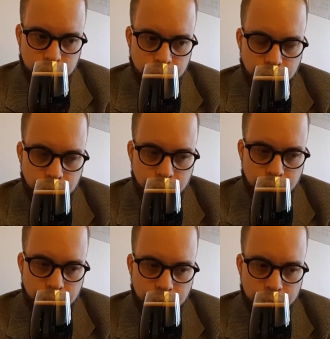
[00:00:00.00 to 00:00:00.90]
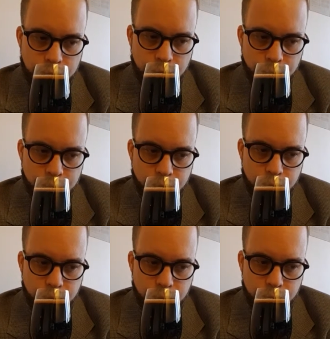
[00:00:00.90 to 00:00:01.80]
It's got that densely
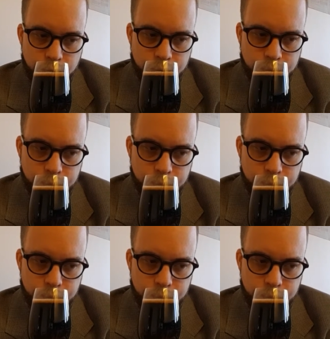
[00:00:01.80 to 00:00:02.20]
malty